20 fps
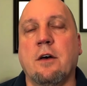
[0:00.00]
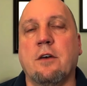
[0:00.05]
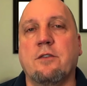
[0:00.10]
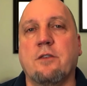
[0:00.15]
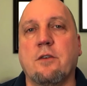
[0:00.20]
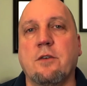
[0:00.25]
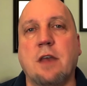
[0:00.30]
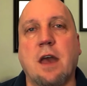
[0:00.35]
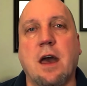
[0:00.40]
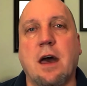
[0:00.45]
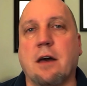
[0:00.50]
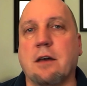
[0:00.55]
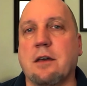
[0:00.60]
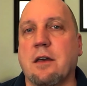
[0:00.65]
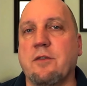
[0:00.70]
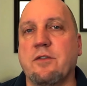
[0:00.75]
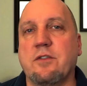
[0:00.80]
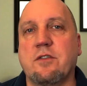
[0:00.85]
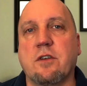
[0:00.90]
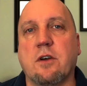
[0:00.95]
So yeah,
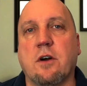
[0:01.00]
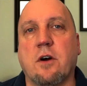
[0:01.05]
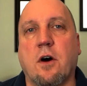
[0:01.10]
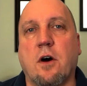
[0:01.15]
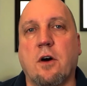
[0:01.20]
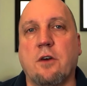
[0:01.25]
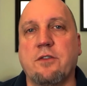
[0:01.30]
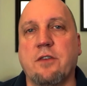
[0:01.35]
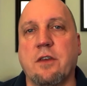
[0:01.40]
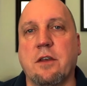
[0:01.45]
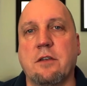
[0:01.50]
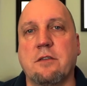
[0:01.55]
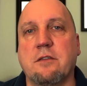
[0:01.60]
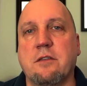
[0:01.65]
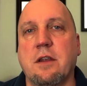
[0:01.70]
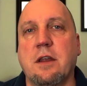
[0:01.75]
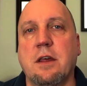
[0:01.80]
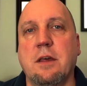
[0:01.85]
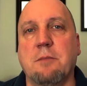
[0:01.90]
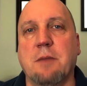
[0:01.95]
give us a call, send
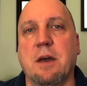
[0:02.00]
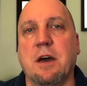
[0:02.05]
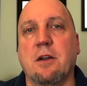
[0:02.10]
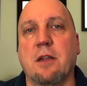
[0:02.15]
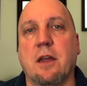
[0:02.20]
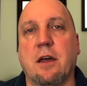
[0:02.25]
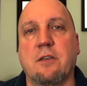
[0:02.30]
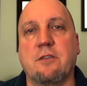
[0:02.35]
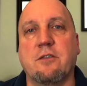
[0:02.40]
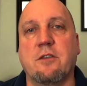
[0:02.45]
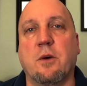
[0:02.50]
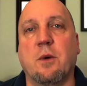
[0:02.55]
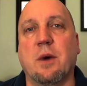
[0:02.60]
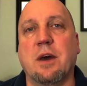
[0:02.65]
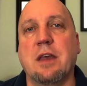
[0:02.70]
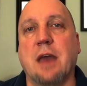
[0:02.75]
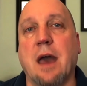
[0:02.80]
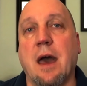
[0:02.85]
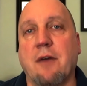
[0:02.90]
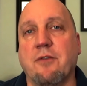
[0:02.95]
us an email, let us know
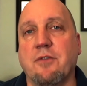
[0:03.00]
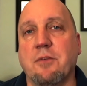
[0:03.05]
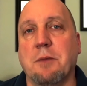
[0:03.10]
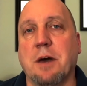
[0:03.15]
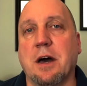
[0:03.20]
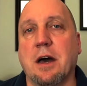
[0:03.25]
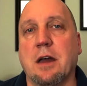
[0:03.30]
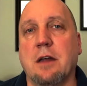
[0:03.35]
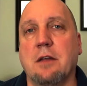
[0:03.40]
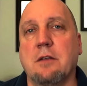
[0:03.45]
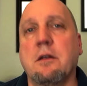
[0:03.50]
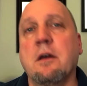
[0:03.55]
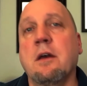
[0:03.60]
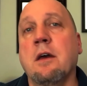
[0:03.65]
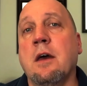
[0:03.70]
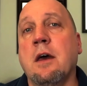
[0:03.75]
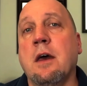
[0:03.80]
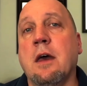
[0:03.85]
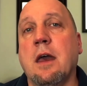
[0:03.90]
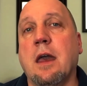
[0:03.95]
what you have in mind,
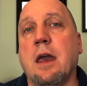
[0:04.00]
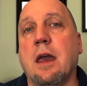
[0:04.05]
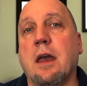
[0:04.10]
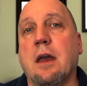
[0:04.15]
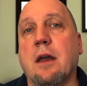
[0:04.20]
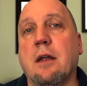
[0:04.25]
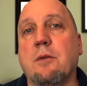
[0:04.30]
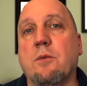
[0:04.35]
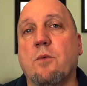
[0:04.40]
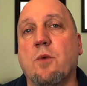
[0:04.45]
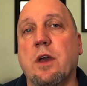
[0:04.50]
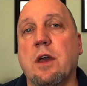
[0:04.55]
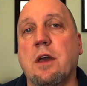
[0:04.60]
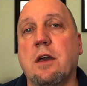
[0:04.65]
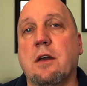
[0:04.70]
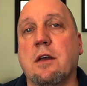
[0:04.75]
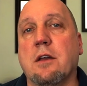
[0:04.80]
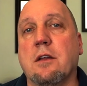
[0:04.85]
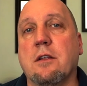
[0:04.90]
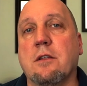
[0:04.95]
and
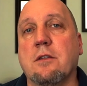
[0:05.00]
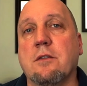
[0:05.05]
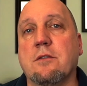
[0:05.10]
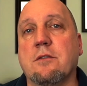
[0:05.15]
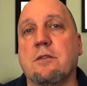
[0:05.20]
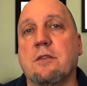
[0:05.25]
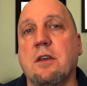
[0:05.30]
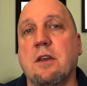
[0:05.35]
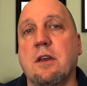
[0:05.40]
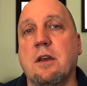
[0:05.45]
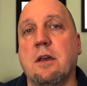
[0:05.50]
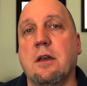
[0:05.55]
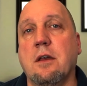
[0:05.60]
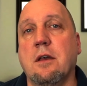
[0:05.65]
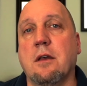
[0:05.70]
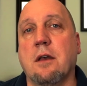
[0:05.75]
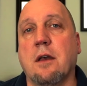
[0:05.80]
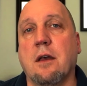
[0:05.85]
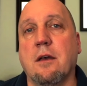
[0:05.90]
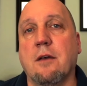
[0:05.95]
we can
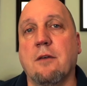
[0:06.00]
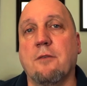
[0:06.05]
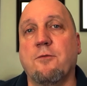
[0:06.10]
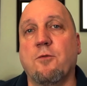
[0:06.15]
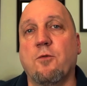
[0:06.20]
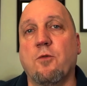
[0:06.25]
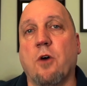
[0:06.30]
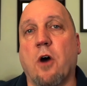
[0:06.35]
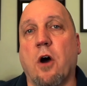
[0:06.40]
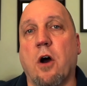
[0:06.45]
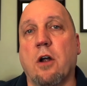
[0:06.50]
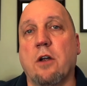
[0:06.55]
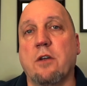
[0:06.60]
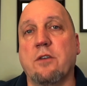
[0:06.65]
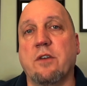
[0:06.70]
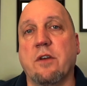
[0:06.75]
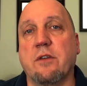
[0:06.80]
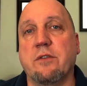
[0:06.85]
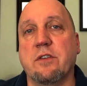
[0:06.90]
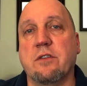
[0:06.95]
see if
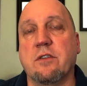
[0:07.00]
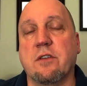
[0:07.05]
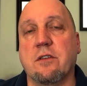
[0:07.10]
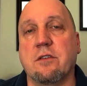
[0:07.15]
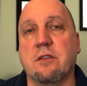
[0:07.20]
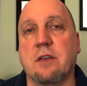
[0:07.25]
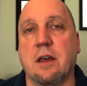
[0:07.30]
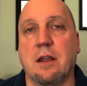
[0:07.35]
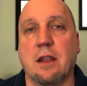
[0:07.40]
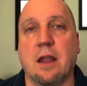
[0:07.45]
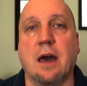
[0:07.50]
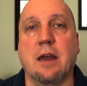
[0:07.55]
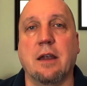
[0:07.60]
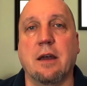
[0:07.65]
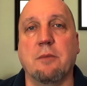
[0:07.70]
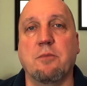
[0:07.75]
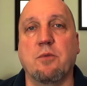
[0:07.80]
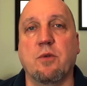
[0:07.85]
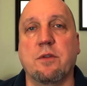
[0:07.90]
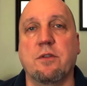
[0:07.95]
our services can line
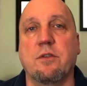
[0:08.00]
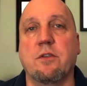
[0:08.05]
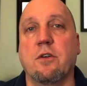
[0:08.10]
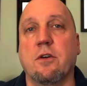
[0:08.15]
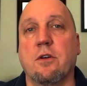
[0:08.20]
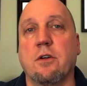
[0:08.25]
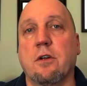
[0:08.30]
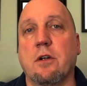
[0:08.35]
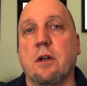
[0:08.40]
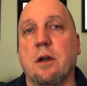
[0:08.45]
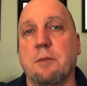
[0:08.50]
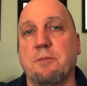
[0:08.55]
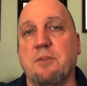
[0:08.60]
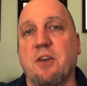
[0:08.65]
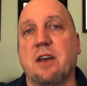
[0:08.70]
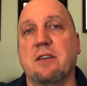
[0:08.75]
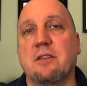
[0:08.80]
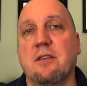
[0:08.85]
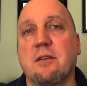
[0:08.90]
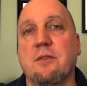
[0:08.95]
up with your
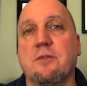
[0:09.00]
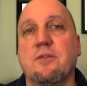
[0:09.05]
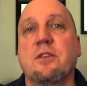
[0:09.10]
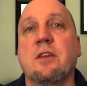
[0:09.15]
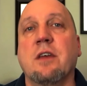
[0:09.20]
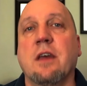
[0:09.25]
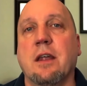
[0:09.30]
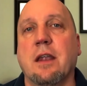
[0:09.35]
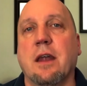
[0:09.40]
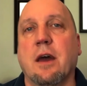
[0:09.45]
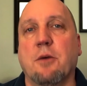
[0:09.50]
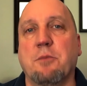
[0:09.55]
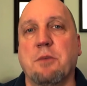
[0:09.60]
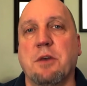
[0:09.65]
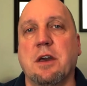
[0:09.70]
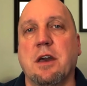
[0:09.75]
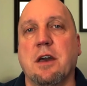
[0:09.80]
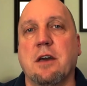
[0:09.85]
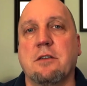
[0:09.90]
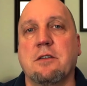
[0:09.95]
objectives and
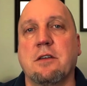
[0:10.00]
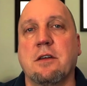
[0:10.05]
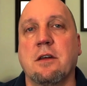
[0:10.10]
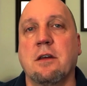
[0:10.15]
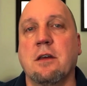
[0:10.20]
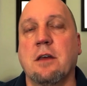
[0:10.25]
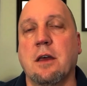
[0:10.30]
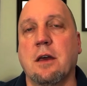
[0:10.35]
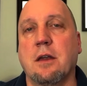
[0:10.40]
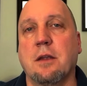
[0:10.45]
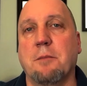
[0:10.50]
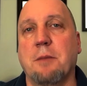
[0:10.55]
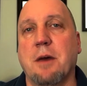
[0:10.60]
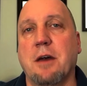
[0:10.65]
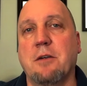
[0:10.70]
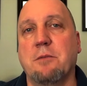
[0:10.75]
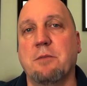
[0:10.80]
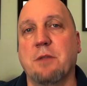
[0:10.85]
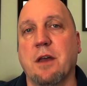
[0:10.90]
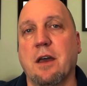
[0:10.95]
help you get in a
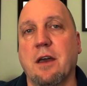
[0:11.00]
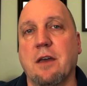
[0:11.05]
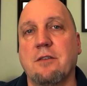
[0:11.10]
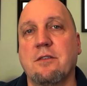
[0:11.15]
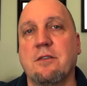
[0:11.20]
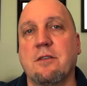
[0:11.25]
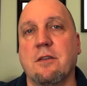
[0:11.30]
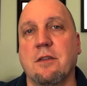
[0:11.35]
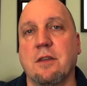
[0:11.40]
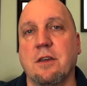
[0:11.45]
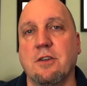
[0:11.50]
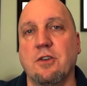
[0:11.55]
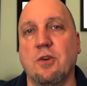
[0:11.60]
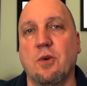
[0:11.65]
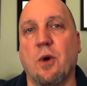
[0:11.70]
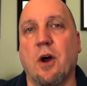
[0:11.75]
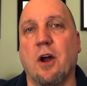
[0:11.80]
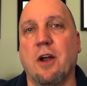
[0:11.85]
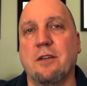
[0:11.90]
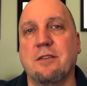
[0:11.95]
better place than
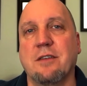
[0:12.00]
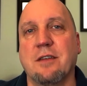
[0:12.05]
you are